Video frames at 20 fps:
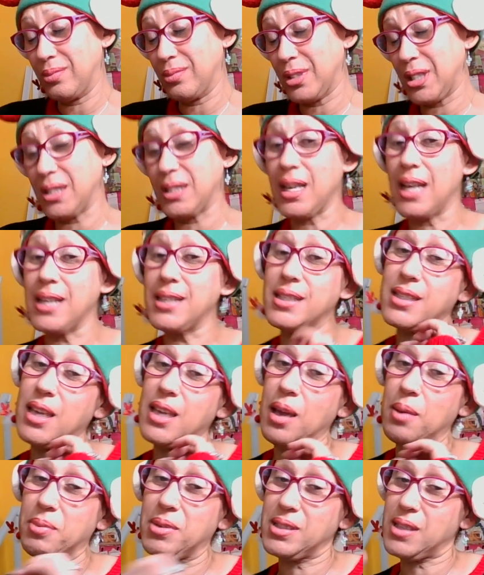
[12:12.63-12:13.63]
because I
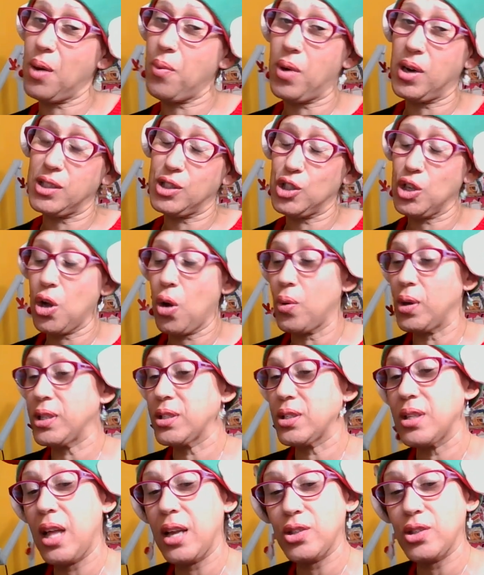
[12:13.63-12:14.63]
skipped because I wanted to go
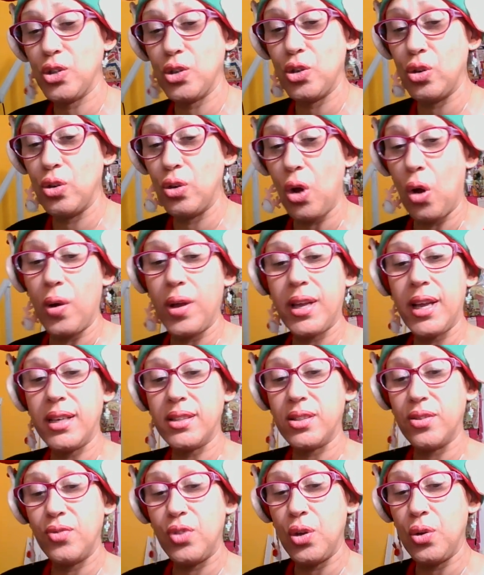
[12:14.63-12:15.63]
into that so you know in
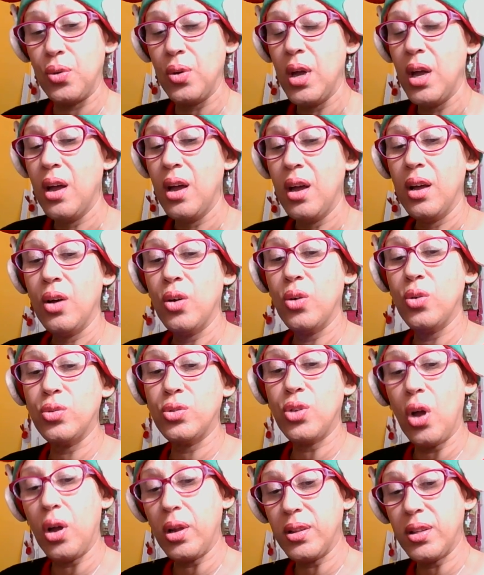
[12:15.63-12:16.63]
case of you who
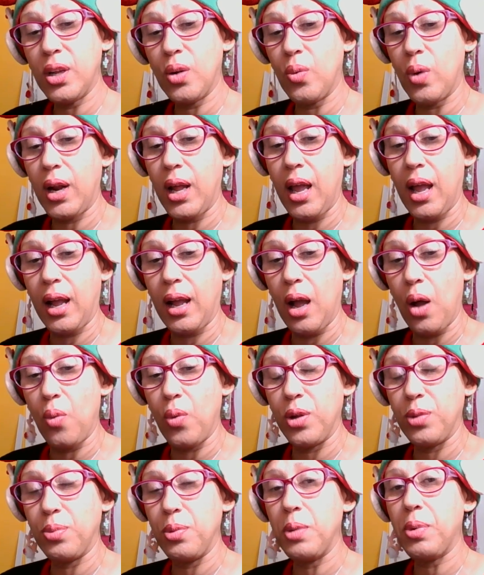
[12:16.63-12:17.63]
didn't want to hang out
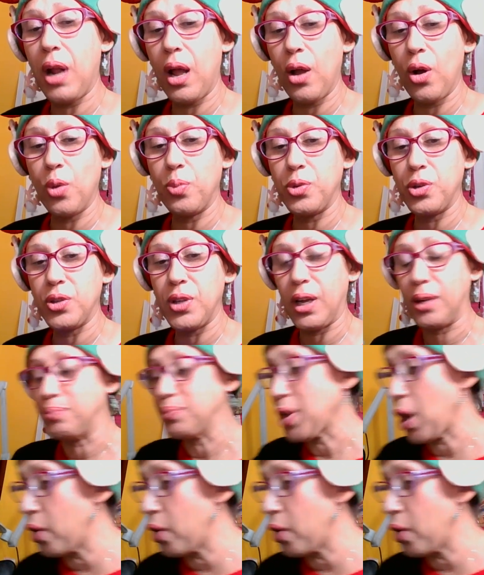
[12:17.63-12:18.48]
with me, but I hope you did.